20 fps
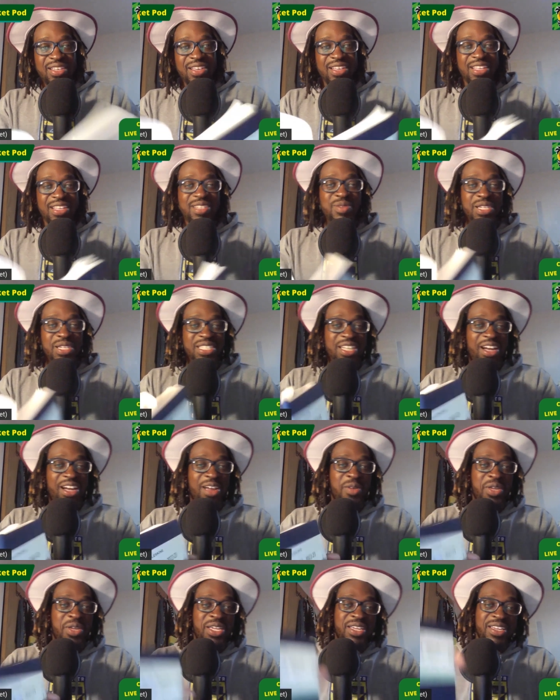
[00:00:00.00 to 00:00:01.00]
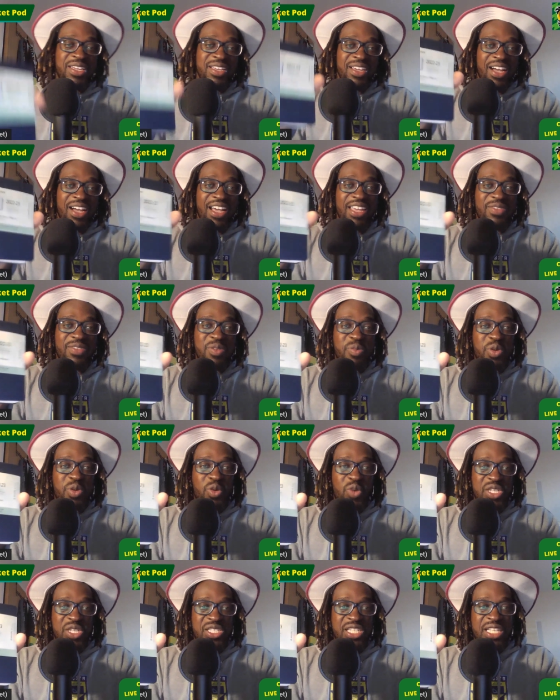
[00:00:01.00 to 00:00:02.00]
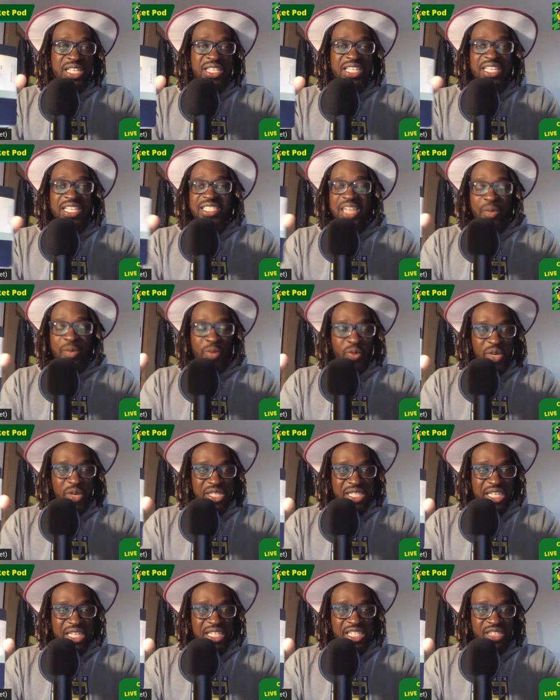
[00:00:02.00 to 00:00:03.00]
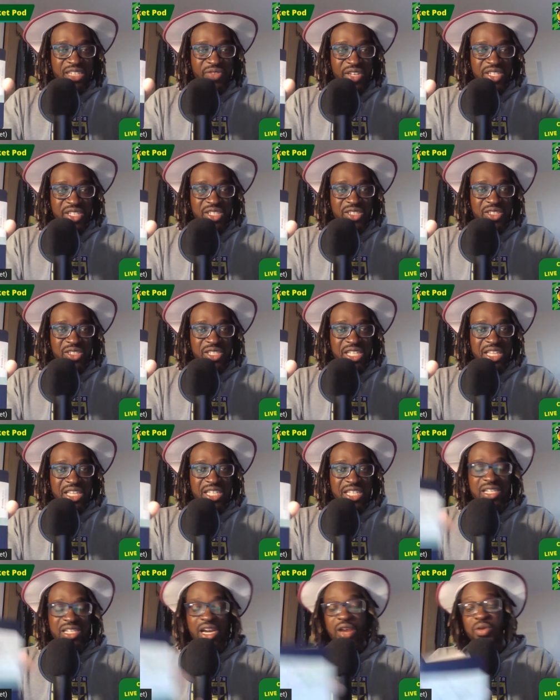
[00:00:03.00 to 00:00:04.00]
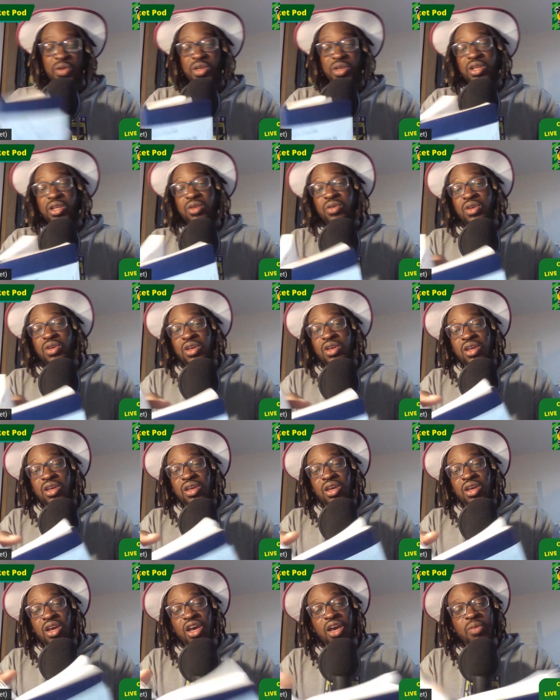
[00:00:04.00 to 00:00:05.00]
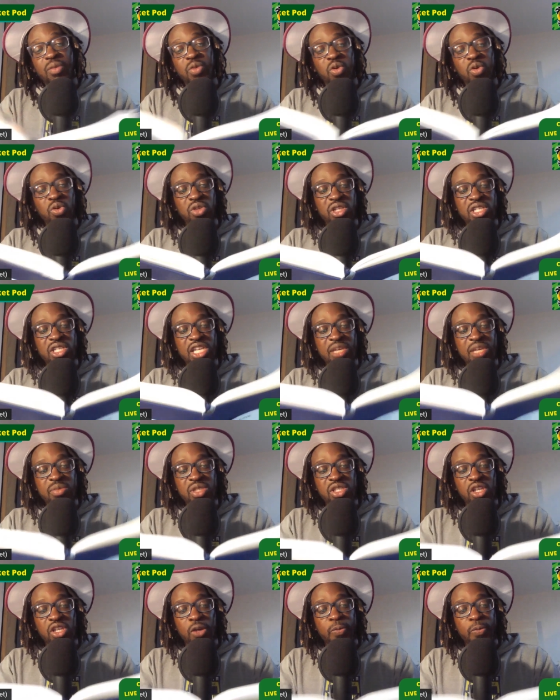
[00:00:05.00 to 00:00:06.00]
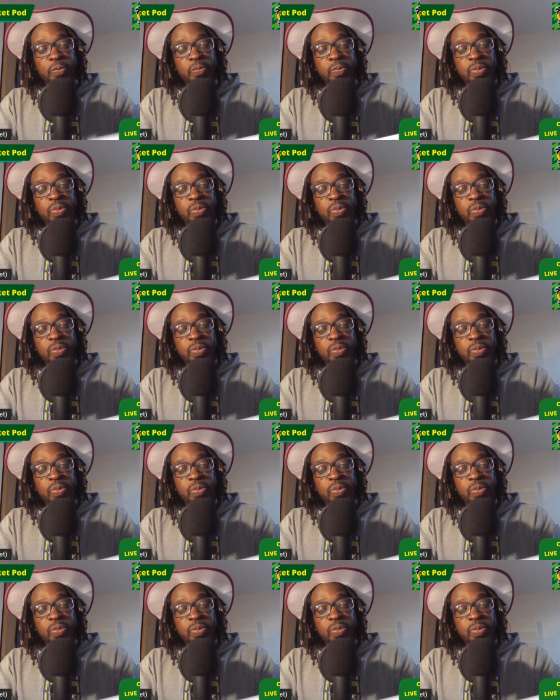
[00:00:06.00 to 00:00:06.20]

it's my diary. I even put West Indies. I put West Indies fixtures in this diary, you know um, all the teams. So